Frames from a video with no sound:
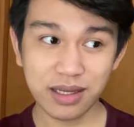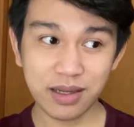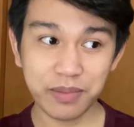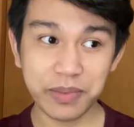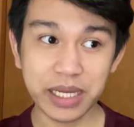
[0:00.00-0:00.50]

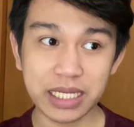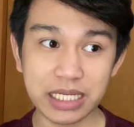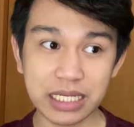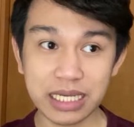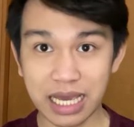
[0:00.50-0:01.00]
But
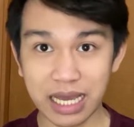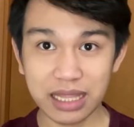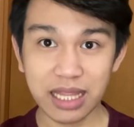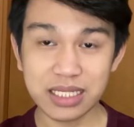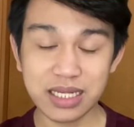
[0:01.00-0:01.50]
yeah,
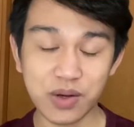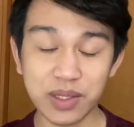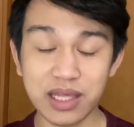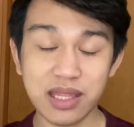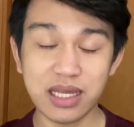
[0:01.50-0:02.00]
that's not really
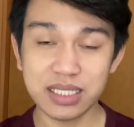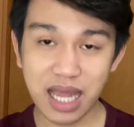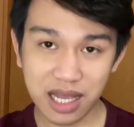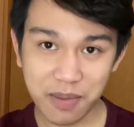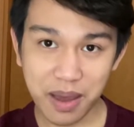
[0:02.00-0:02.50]
the exact
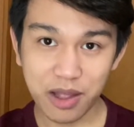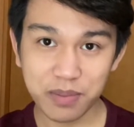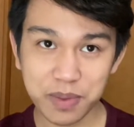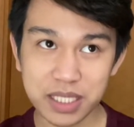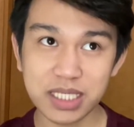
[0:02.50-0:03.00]
amount,
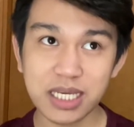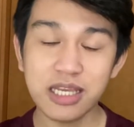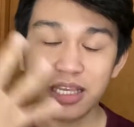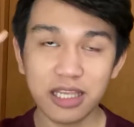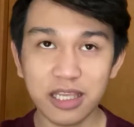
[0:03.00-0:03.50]
but
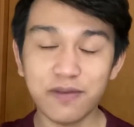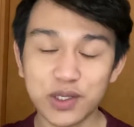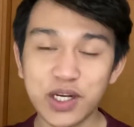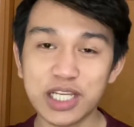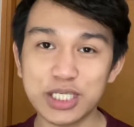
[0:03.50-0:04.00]
if you
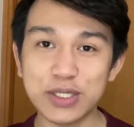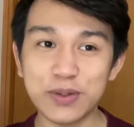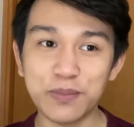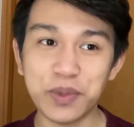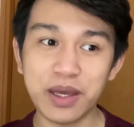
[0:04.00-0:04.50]
try to
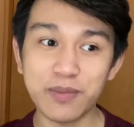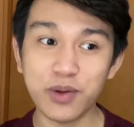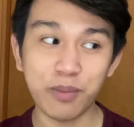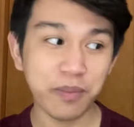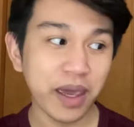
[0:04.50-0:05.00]

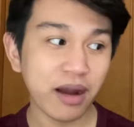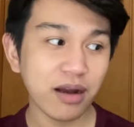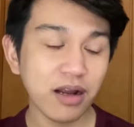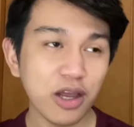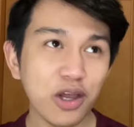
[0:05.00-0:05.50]
compare,
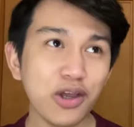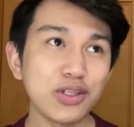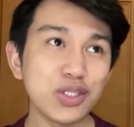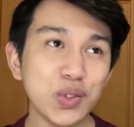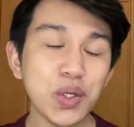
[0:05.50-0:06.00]

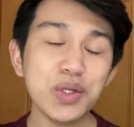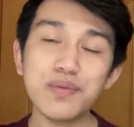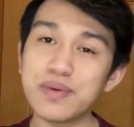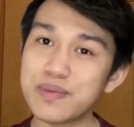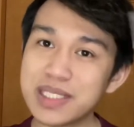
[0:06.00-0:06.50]

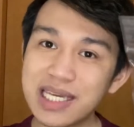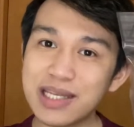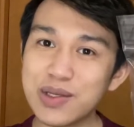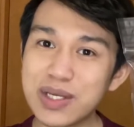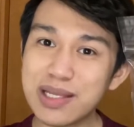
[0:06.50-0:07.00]
215, you
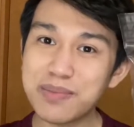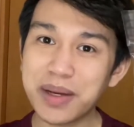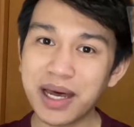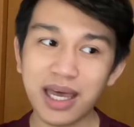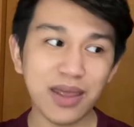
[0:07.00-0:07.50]
can
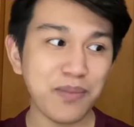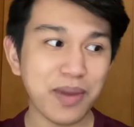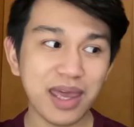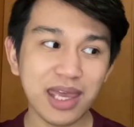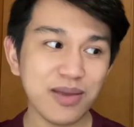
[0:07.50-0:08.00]
buy
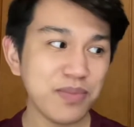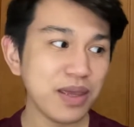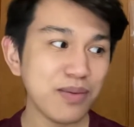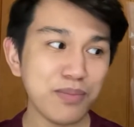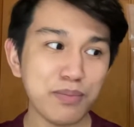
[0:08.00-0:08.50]
maybe
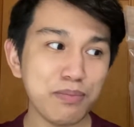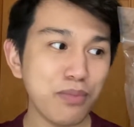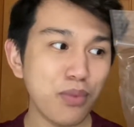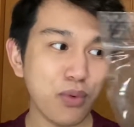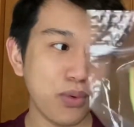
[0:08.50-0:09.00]

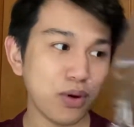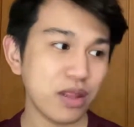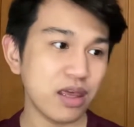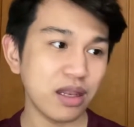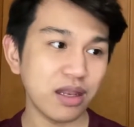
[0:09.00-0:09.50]
more
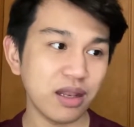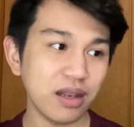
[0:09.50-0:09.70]
than